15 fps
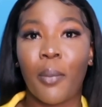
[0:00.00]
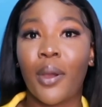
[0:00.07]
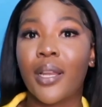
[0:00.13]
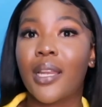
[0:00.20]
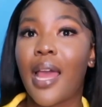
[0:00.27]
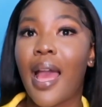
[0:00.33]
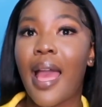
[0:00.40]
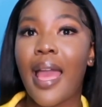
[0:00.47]

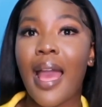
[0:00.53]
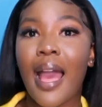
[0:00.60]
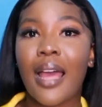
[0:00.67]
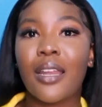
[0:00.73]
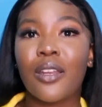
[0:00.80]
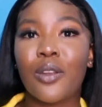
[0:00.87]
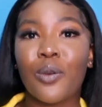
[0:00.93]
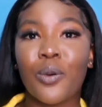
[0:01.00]
But I
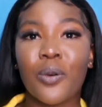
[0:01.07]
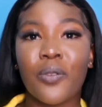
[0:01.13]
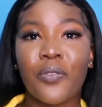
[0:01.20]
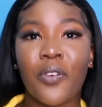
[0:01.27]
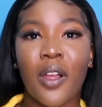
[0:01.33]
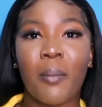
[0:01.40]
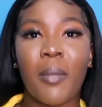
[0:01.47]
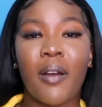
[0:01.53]
had no
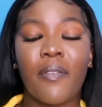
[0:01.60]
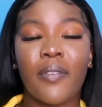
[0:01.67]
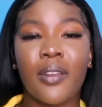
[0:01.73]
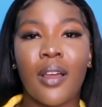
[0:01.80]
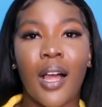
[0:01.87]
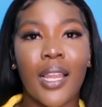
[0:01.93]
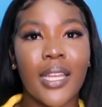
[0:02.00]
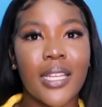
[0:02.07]
form of
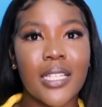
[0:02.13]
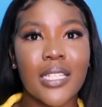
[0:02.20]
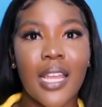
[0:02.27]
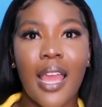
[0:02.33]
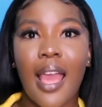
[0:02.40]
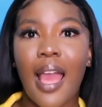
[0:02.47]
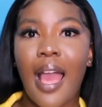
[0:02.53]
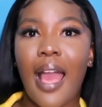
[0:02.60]
knowledge,
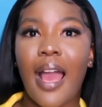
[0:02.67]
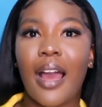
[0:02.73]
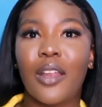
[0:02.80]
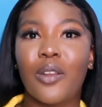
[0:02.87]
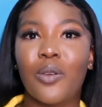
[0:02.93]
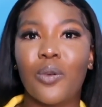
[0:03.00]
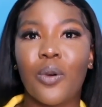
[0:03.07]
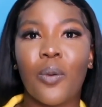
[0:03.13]
I
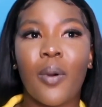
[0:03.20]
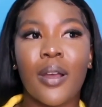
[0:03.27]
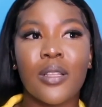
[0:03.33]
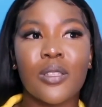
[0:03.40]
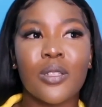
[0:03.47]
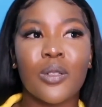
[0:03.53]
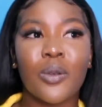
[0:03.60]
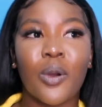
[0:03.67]
had no
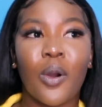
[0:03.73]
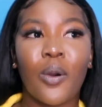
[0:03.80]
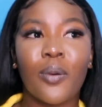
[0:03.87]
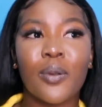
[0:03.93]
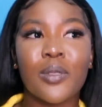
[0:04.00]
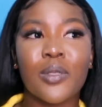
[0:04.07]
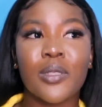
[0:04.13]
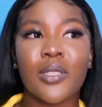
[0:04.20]
one to look
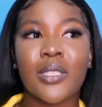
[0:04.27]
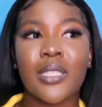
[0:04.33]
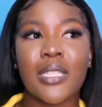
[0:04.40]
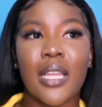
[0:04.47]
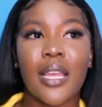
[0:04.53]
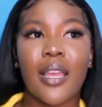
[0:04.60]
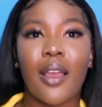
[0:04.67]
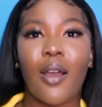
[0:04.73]
out to
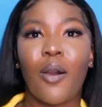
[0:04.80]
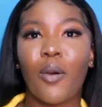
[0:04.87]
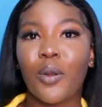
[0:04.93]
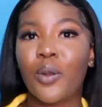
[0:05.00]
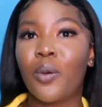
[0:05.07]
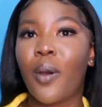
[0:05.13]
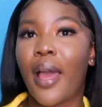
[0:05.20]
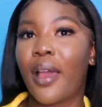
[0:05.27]
say how
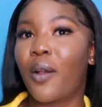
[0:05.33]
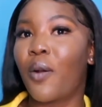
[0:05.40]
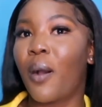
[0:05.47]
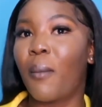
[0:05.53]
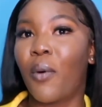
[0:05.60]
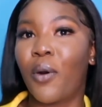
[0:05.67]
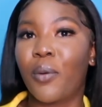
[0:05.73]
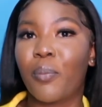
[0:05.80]
do I
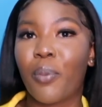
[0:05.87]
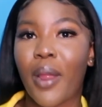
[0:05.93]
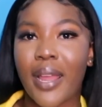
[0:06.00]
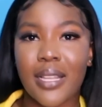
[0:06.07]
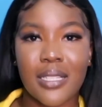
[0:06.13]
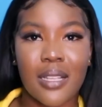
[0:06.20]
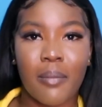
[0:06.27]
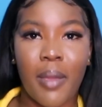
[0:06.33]
go about
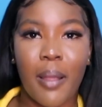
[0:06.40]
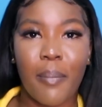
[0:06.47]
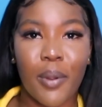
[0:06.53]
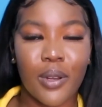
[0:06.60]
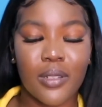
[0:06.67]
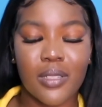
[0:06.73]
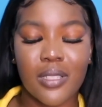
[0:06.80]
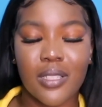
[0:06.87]
pricing my
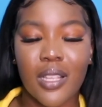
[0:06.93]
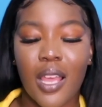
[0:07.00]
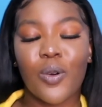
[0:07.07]
products.